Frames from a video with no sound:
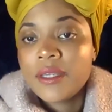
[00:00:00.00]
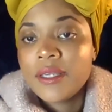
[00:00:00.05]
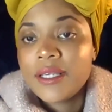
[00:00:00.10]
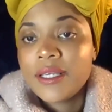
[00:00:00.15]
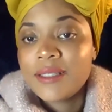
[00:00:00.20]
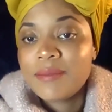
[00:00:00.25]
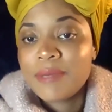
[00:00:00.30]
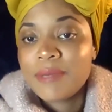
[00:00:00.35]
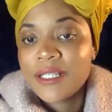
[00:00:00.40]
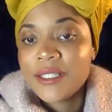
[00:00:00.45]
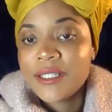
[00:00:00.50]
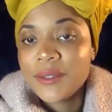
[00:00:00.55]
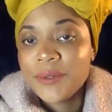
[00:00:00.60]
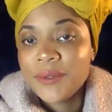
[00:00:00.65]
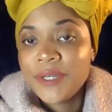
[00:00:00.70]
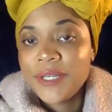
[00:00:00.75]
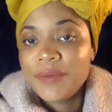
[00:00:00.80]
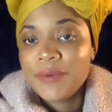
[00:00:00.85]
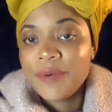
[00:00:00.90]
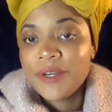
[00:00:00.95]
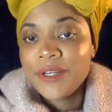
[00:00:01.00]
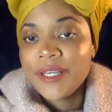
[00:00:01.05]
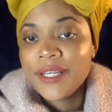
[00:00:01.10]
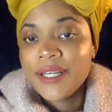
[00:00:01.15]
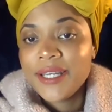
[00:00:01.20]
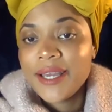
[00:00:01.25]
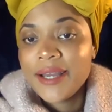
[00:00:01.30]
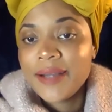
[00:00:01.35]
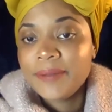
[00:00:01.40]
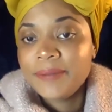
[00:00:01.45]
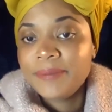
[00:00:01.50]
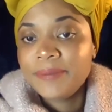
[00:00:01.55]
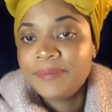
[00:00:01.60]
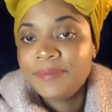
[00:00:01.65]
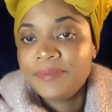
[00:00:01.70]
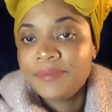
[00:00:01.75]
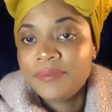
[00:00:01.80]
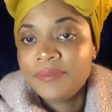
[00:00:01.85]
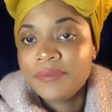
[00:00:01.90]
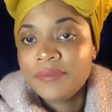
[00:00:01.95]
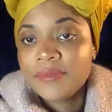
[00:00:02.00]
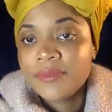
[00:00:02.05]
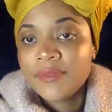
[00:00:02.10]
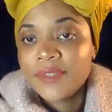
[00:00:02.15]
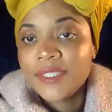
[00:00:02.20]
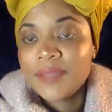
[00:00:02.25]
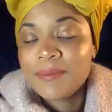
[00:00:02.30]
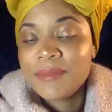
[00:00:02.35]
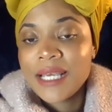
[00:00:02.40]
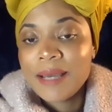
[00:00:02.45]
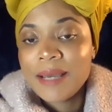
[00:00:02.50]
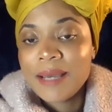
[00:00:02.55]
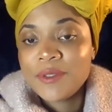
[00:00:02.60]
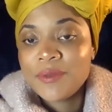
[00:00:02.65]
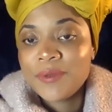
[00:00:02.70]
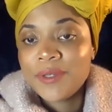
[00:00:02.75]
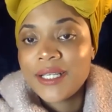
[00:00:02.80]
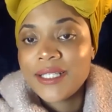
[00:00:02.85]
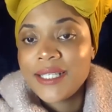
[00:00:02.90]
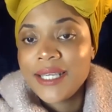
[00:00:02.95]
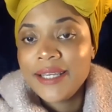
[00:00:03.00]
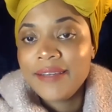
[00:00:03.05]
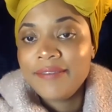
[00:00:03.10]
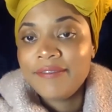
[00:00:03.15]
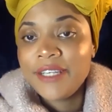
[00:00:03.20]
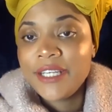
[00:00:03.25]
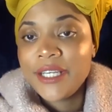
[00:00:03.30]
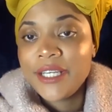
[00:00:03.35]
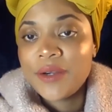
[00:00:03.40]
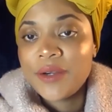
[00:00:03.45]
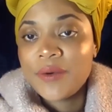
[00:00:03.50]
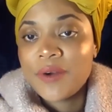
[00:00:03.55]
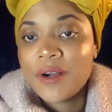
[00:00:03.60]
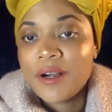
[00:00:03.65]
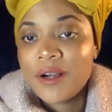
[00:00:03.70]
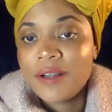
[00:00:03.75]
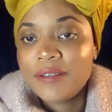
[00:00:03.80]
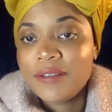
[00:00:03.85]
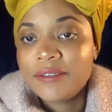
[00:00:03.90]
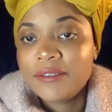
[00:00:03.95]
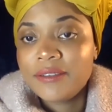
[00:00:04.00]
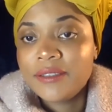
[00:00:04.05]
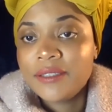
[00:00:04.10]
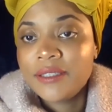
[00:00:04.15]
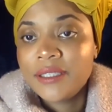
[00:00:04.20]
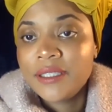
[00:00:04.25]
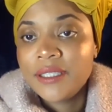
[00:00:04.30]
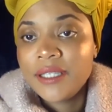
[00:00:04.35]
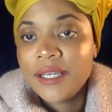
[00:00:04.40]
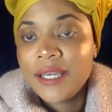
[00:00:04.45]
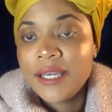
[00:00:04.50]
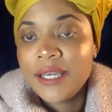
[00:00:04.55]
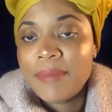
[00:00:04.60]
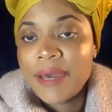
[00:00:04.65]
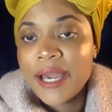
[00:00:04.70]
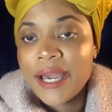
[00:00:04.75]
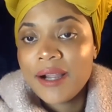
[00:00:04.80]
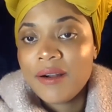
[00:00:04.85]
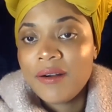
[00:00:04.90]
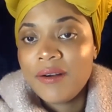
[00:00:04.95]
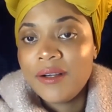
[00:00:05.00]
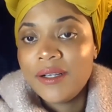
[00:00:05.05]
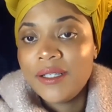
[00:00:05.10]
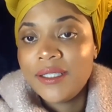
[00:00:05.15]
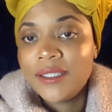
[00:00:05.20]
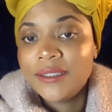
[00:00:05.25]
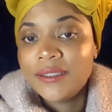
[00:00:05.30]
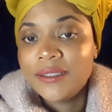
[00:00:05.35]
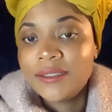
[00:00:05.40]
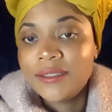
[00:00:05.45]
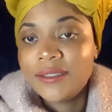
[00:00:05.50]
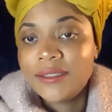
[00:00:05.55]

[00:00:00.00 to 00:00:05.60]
Is my screen working now? Sometimes when I take video off and back on.